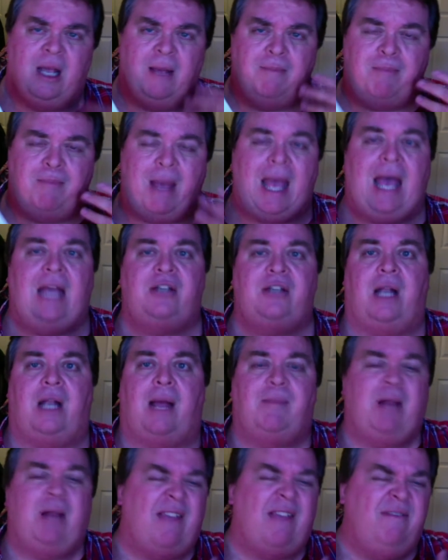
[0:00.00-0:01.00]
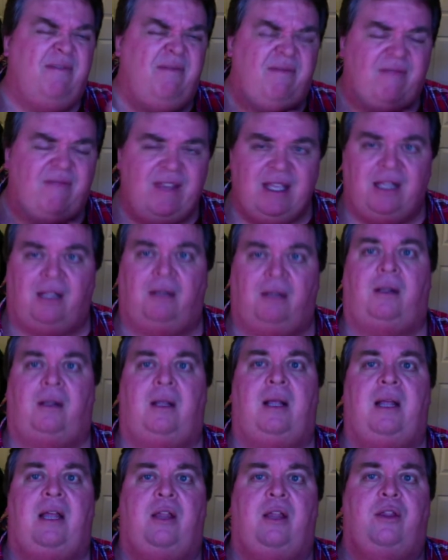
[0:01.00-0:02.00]
Passion. I mean, I feel
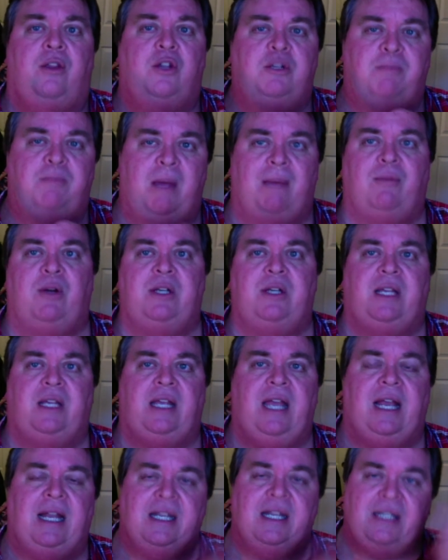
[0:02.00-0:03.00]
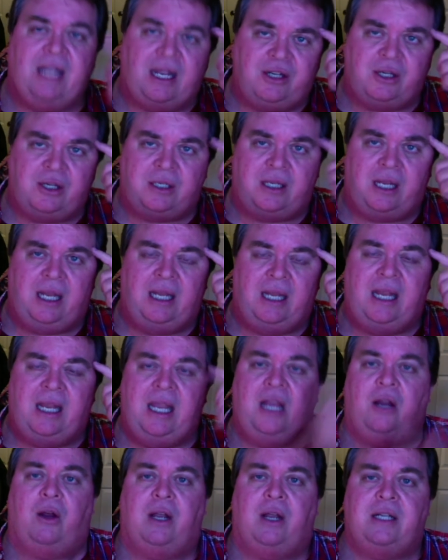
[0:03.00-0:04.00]
those memories again. It's not just in
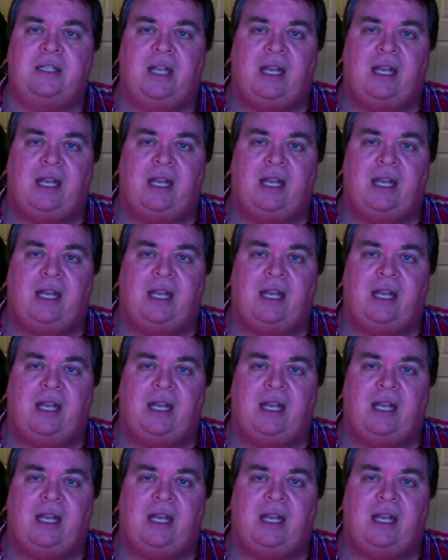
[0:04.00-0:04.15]
here, it's in